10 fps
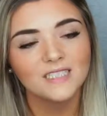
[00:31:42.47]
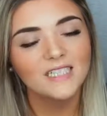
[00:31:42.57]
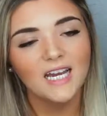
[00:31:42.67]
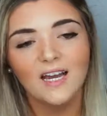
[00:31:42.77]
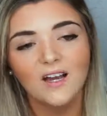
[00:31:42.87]

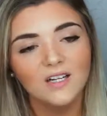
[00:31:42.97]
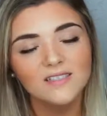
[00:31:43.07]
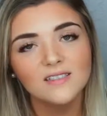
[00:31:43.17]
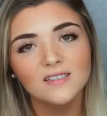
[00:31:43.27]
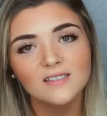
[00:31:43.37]
yeah,
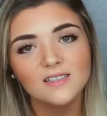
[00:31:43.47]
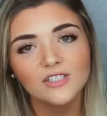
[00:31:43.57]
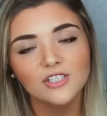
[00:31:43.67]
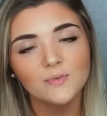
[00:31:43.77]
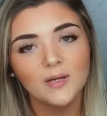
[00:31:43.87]
honestly,
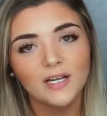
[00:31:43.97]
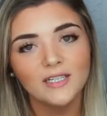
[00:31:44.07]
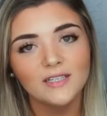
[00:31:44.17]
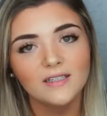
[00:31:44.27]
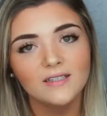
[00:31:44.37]
listening to your
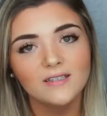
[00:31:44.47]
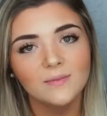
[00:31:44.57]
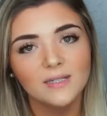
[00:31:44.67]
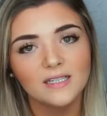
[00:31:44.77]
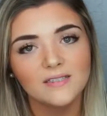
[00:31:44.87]
body is
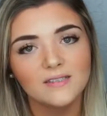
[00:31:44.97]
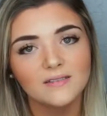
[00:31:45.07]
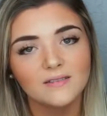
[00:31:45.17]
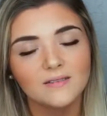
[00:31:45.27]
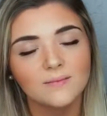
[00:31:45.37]
the biggest
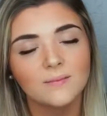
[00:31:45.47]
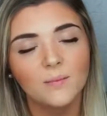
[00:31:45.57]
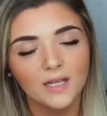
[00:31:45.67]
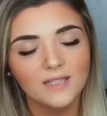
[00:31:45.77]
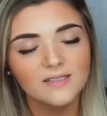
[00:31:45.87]

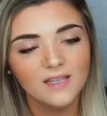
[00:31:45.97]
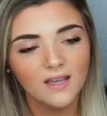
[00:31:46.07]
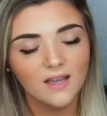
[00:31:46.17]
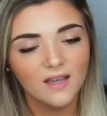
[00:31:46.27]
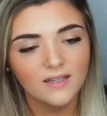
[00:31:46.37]
biggest
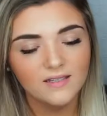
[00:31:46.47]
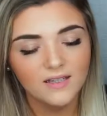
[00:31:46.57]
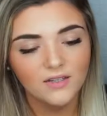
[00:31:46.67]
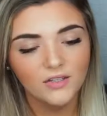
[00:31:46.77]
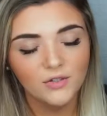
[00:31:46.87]
thing I can
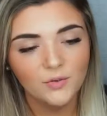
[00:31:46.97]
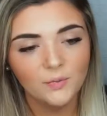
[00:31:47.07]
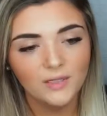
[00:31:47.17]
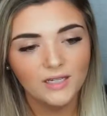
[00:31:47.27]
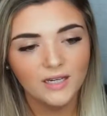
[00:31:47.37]
tell
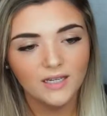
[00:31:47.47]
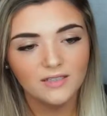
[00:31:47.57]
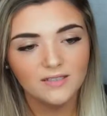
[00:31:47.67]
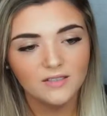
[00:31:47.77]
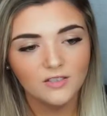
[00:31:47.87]
you
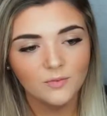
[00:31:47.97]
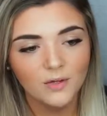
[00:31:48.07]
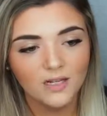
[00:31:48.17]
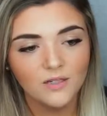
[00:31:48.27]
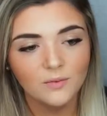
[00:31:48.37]
because your
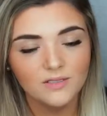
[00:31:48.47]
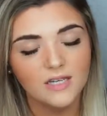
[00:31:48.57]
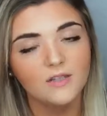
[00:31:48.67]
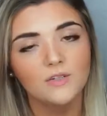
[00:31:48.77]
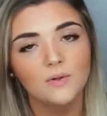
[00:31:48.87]
body will
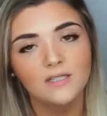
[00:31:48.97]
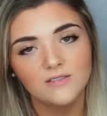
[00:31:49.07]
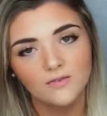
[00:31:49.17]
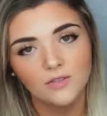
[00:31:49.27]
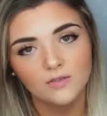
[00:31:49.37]
tell you when
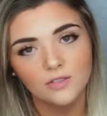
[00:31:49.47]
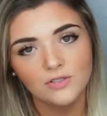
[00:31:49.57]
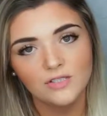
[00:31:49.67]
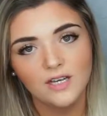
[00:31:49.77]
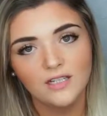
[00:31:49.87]
it's full. You
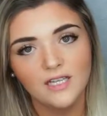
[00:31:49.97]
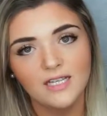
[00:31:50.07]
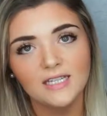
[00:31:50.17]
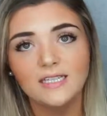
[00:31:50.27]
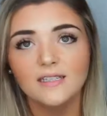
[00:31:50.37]
just gotta
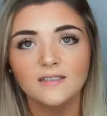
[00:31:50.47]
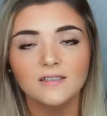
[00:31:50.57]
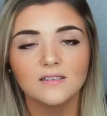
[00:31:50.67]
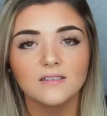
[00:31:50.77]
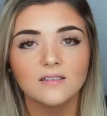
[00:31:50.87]
like eat